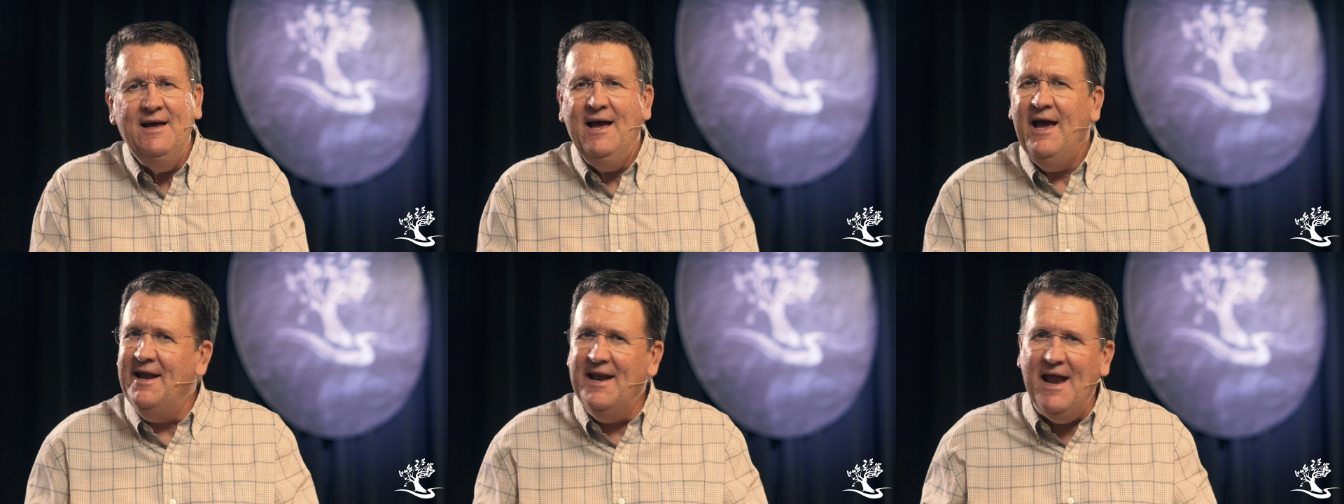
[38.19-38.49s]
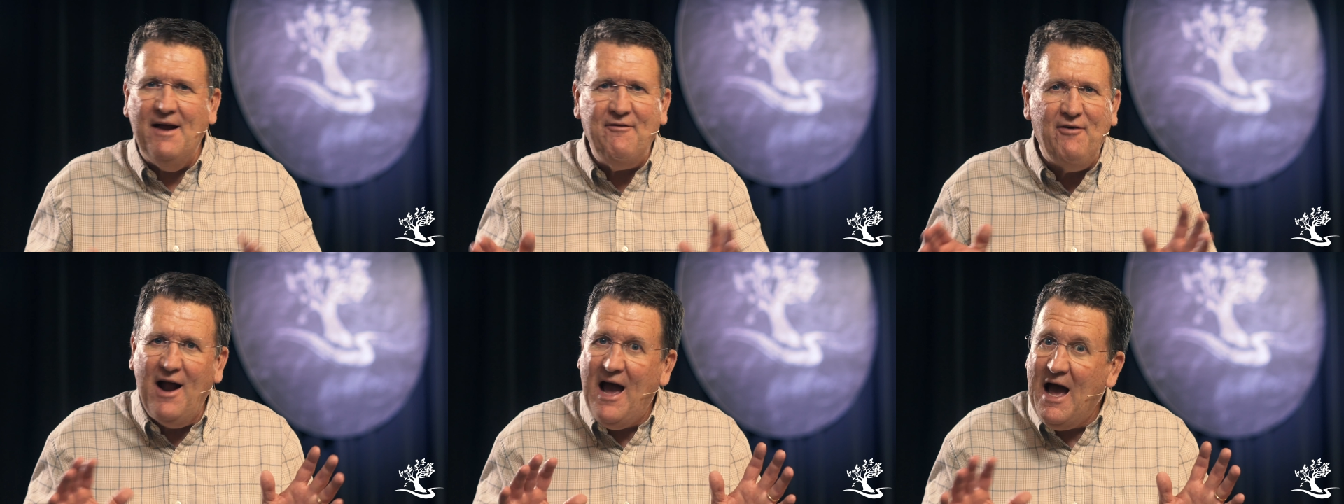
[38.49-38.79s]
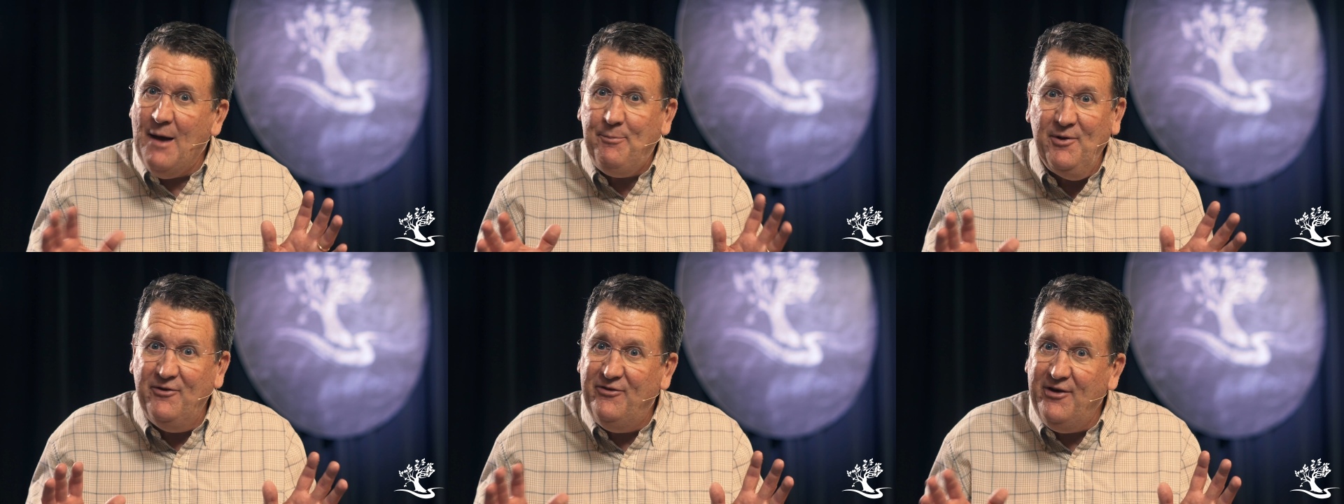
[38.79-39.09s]
It never
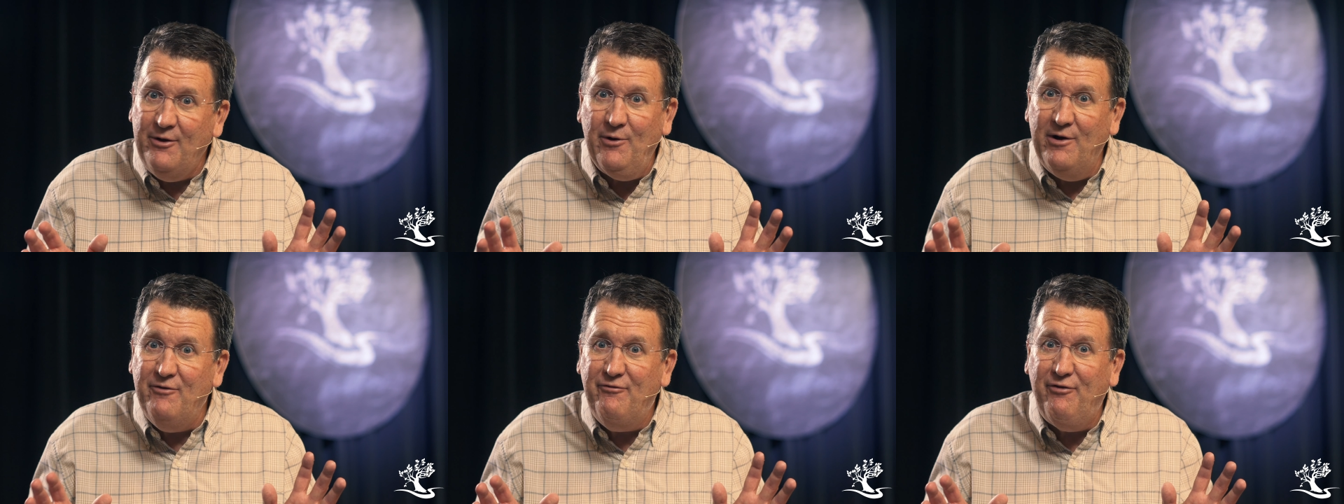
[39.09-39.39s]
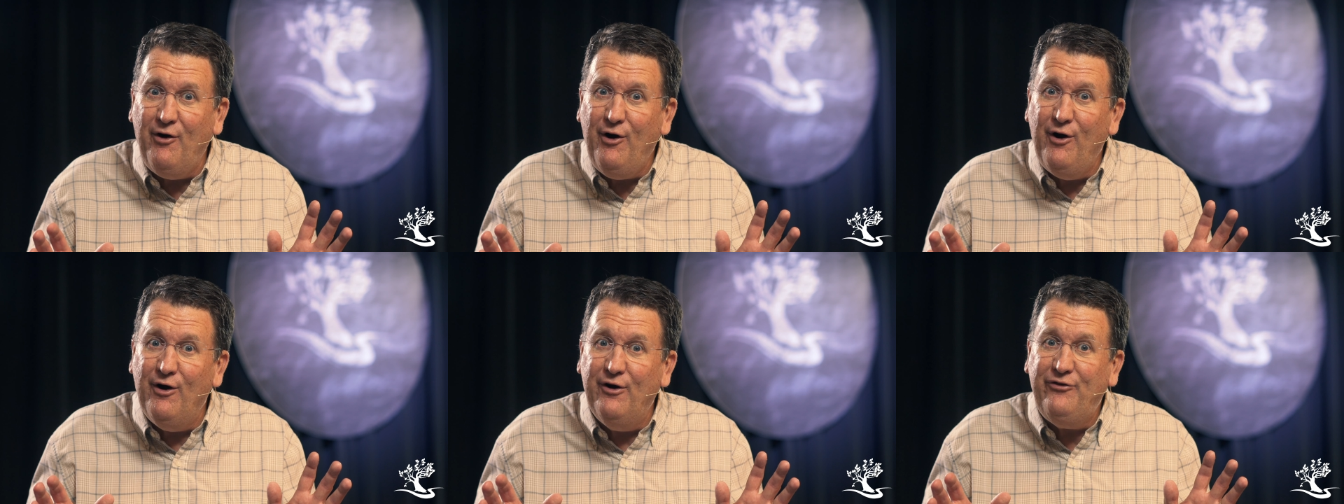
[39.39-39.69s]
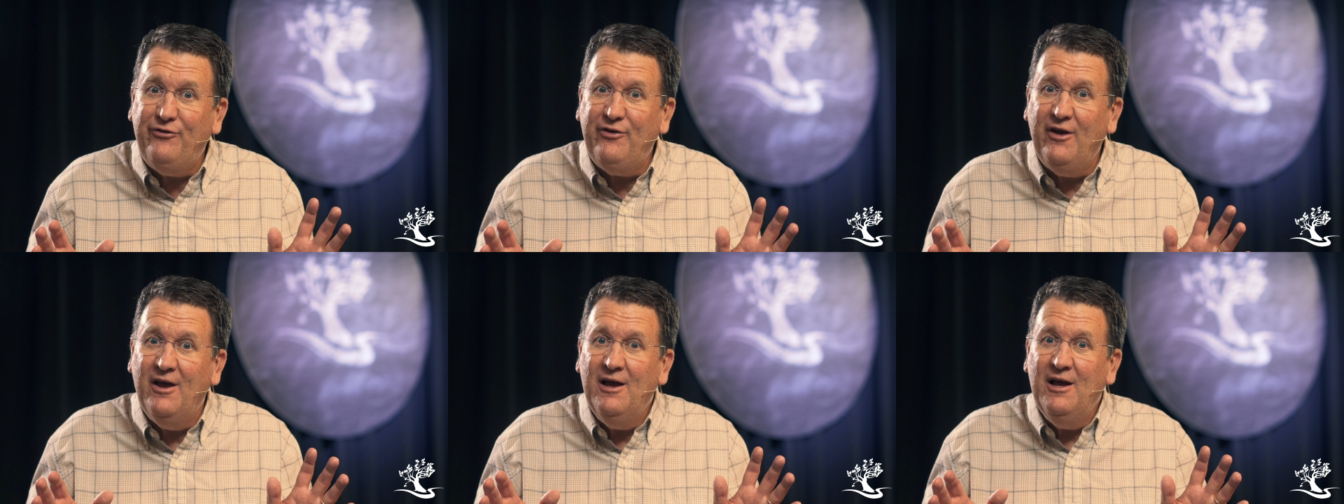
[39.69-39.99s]
happens in
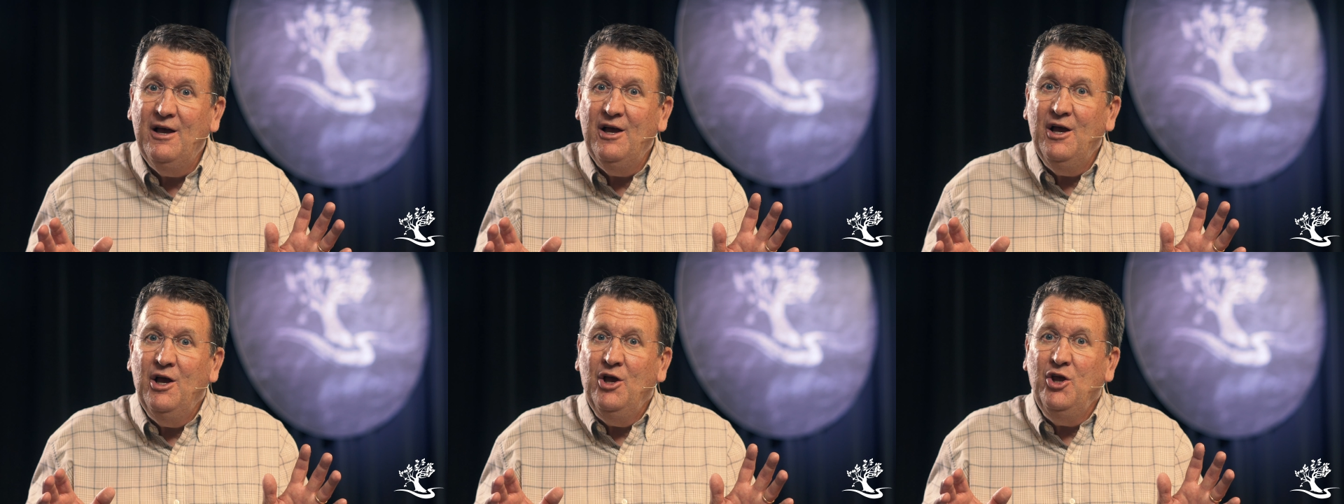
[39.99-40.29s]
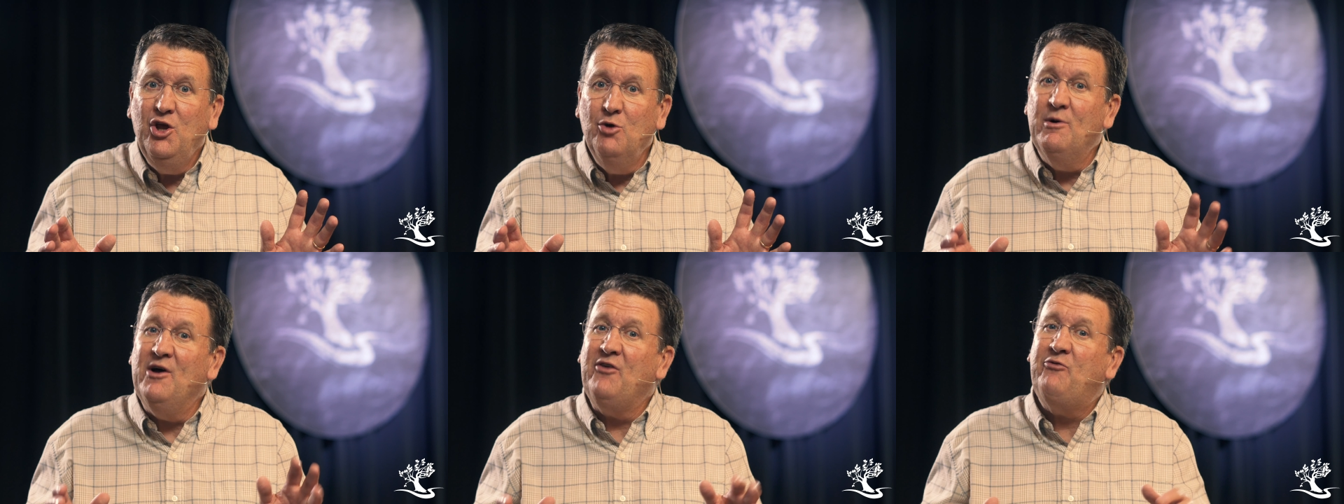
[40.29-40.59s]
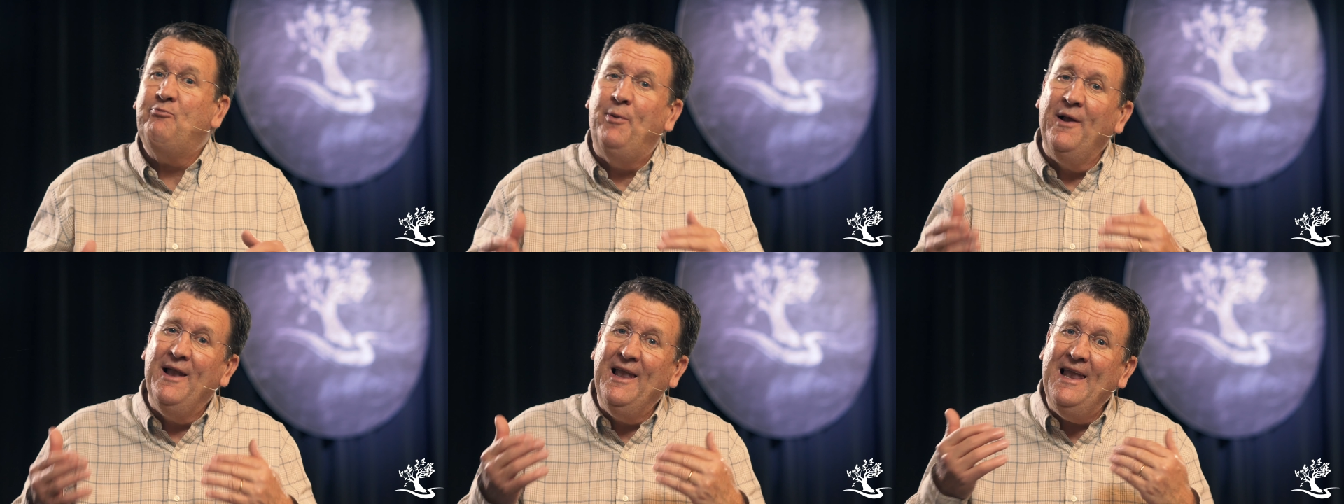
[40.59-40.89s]
reverse. You
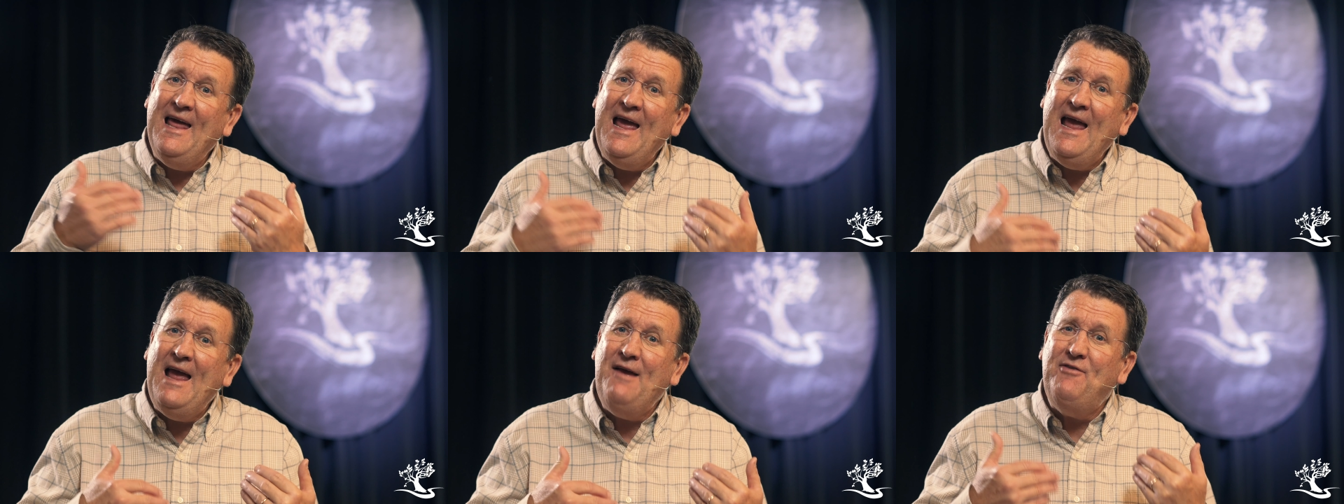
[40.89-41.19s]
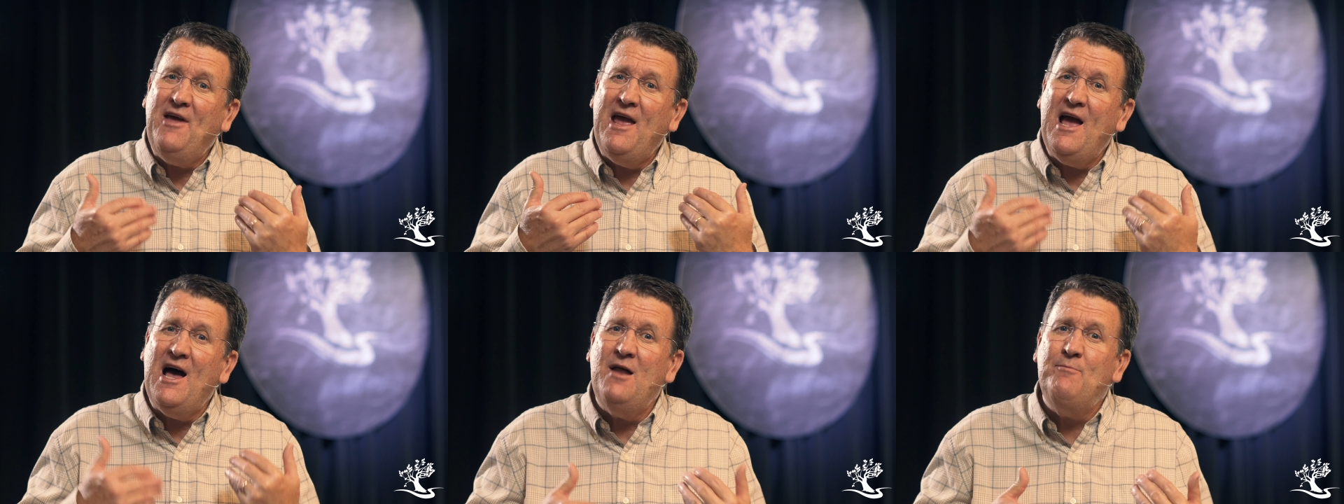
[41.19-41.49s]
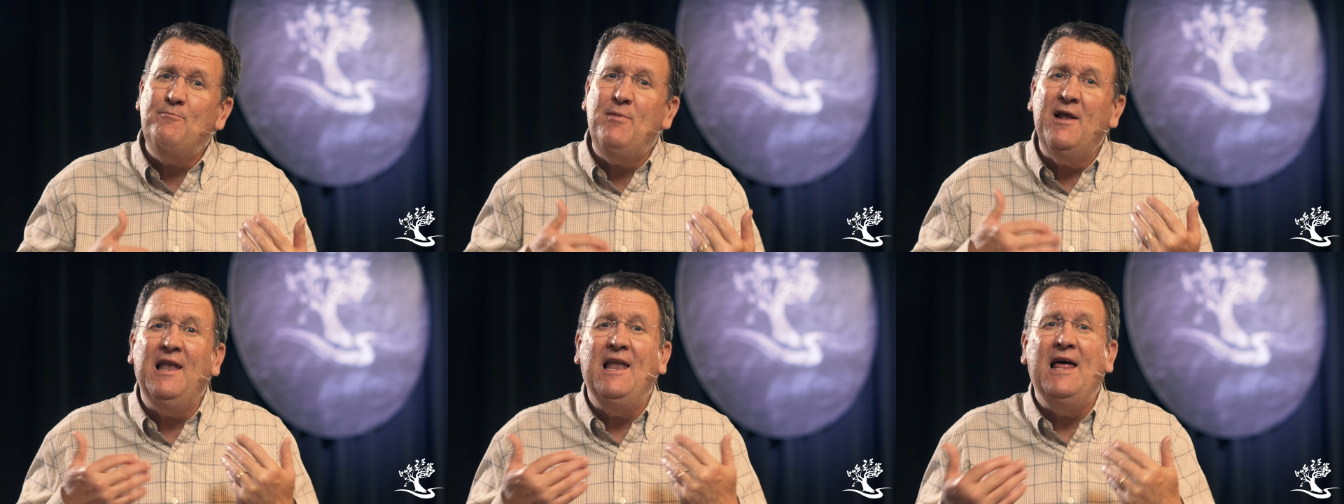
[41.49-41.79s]
must believe the
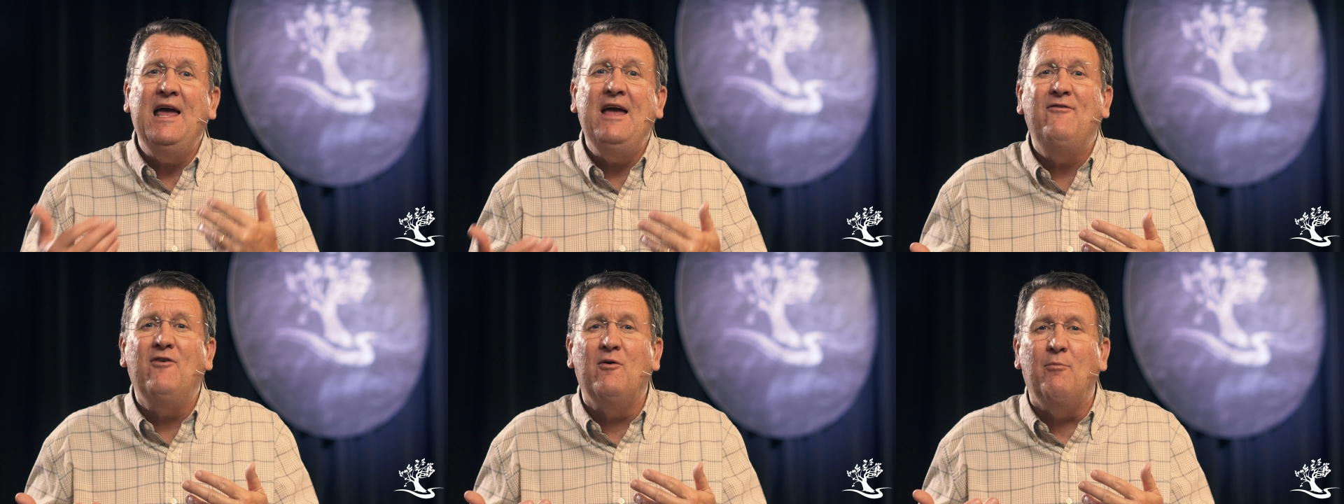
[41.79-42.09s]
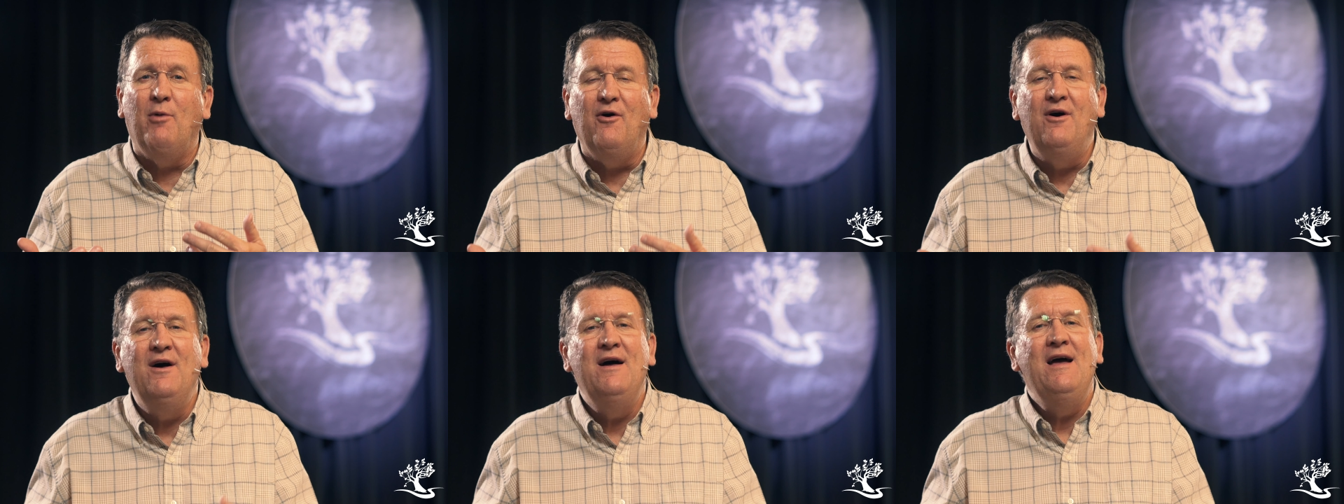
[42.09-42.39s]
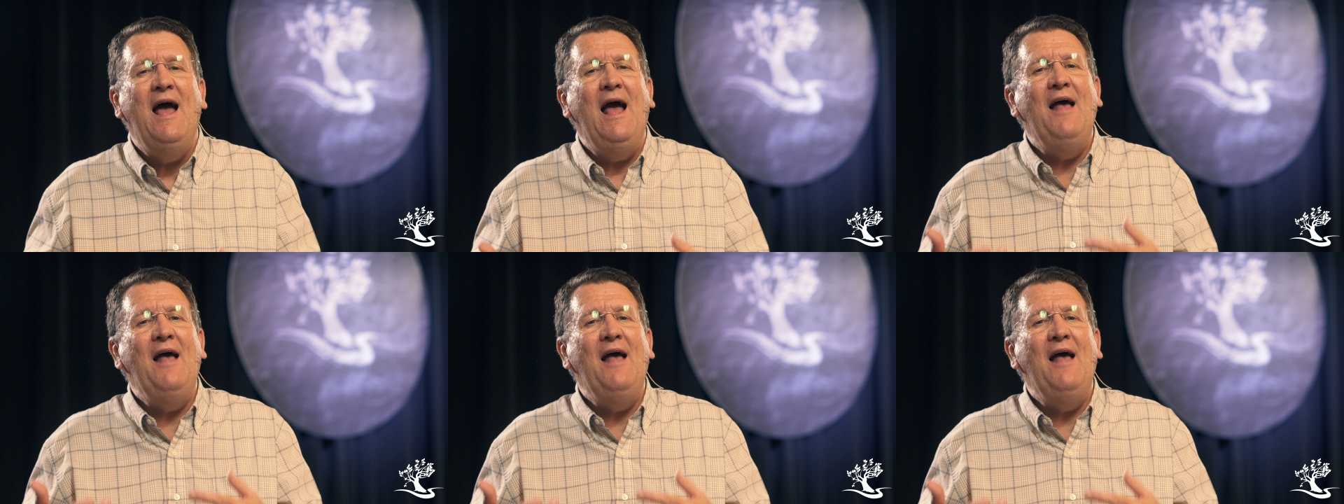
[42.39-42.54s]
unbelievable,